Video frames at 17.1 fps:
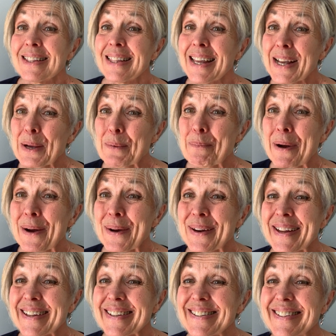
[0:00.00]
Think
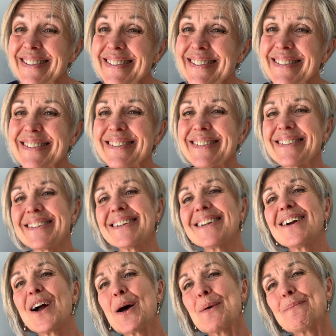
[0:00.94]
about it.
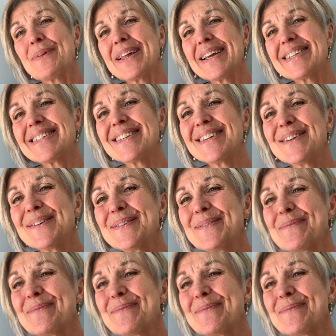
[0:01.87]
God bless you.